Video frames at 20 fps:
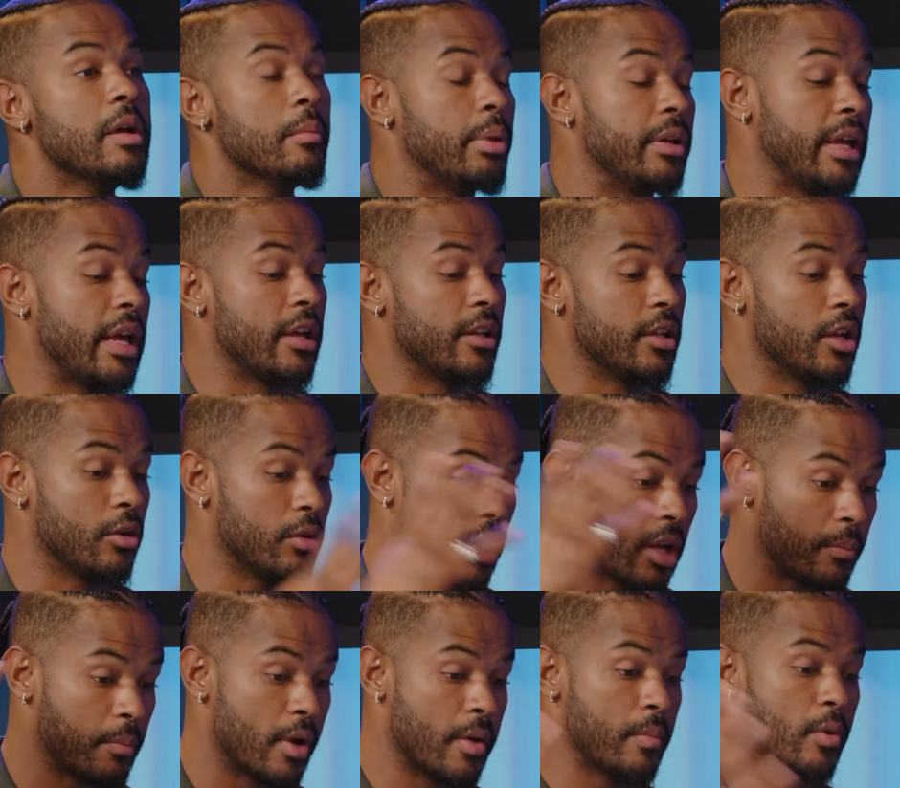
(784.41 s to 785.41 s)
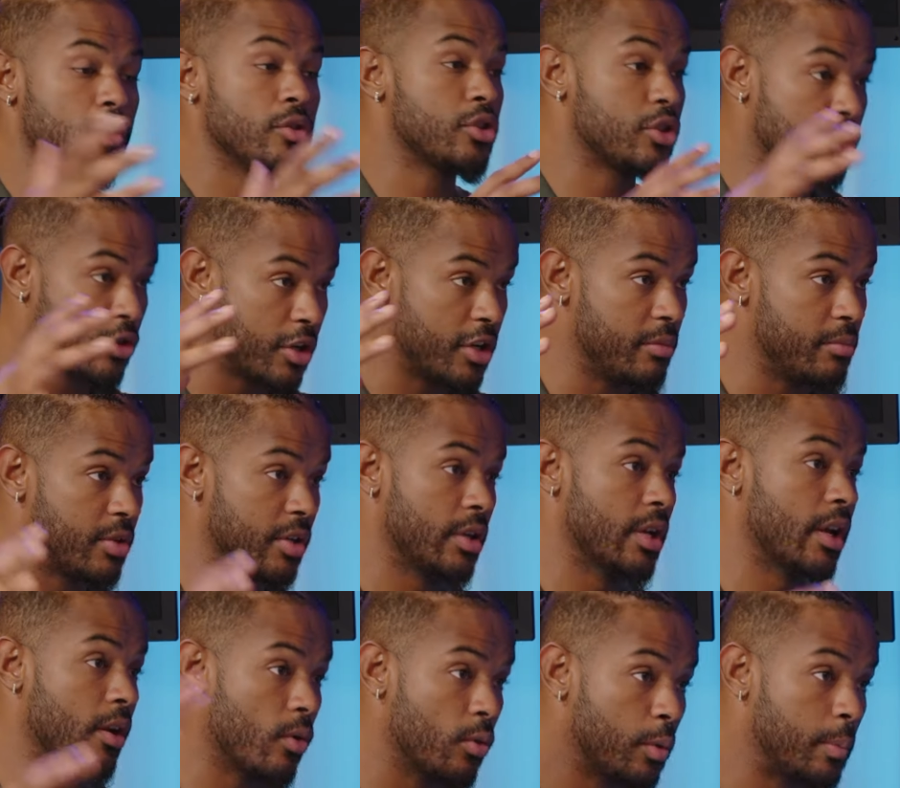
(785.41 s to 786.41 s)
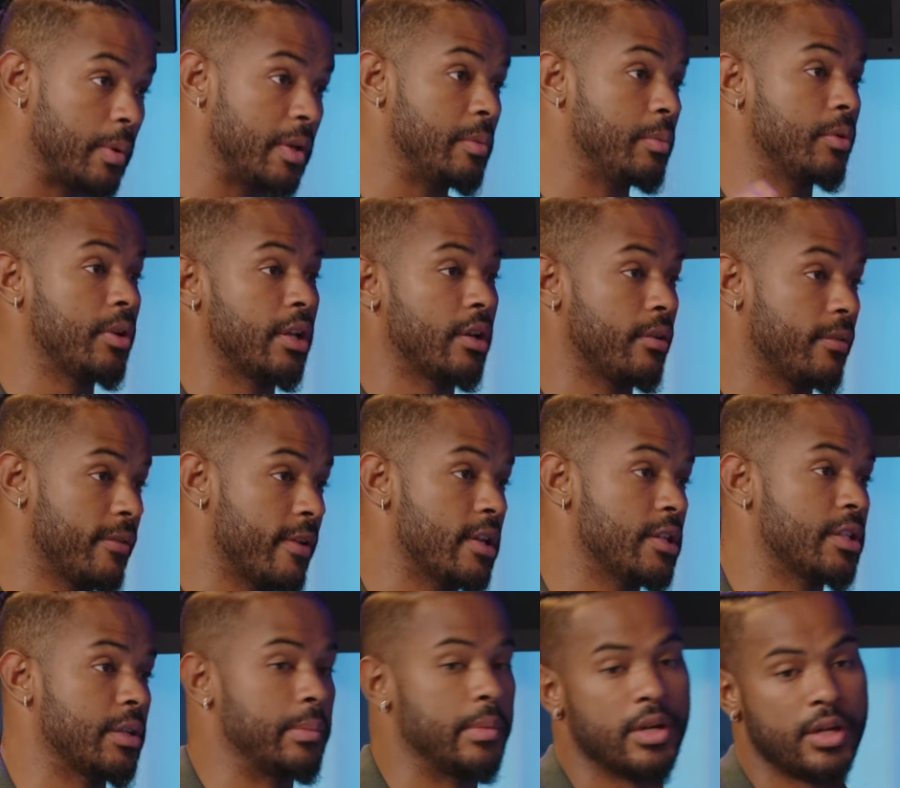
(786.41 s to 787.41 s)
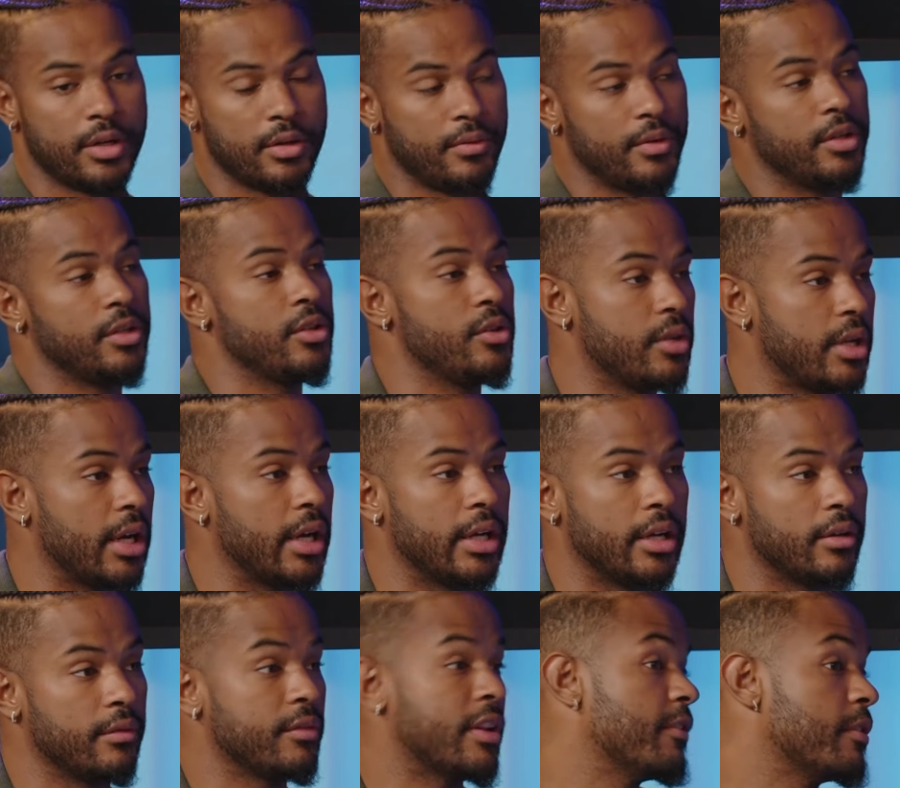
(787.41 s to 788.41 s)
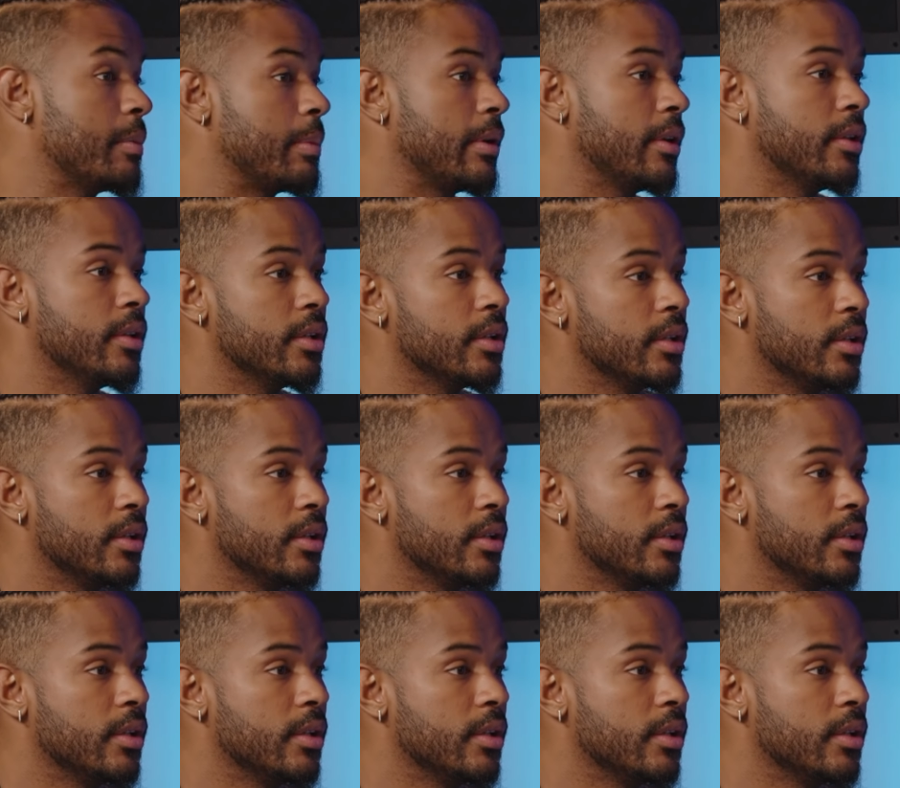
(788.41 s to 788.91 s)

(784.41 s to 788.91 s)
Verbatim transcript: But yeah, no, like my most streams and like all the people that are fans of mine are in the UK. I've never been.